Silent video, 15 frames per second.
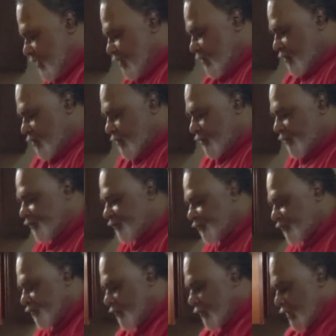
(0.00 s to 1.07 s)
So,
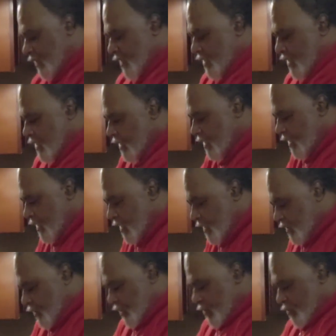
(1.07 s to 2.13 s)

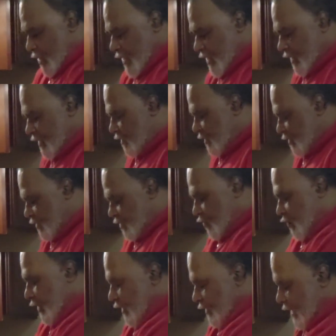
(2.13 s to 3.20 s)
you want to
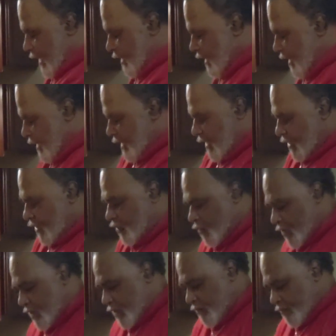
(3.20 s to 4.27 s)
squeeze that in there. You
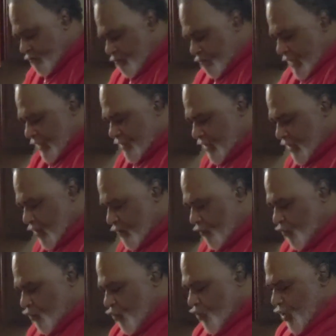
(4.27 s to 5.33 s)
want to mix it
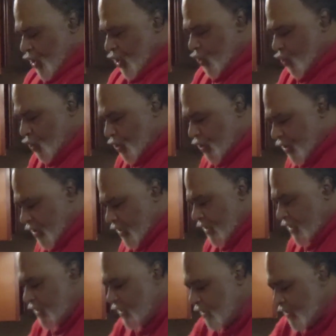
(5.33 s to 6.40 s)
up real
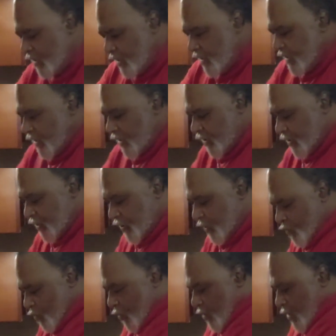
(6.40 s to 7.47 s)
good because
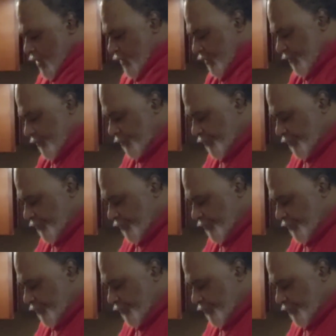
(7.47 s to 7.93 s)
you want